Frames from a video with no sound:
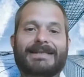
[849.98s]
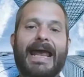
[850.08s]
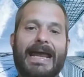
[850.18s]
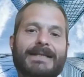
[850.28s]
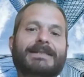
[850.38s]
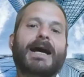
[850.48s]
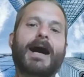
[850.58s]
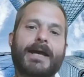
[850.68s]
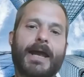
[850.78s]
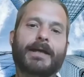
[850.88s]

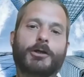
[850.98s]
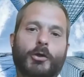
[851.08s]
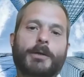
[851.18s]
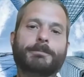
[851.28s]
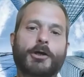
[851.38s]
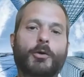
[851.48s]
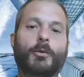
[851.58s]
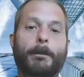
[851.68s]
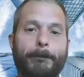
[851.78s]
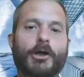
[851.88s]
anti a
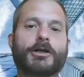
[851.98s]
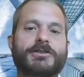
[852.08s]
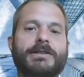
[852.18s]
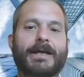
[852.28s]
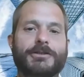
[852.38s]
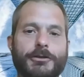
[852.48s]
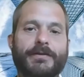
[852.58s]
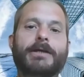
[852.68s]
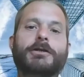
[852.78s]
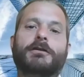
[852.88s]
crypto person as
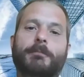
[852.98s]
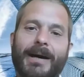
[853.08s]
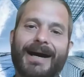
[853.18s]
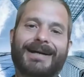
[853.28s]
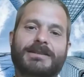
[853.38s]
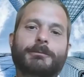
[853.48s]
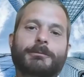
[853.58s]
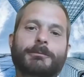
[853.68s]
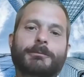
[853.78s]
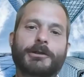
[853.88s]
they could have
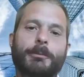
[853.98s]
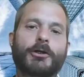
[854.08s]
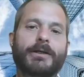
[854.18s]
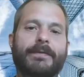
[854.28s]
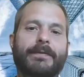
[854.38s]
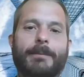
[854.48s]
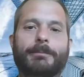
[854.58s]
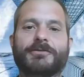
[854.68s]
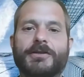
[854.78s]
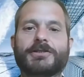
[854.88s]
possibly put in that
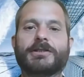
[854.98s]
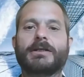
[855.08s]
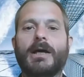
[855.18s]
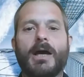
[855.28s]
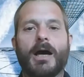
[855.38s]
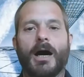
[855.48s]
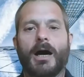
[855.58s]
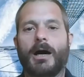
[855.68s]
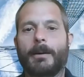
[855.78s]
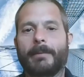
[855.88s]
position.
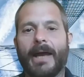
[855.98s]
I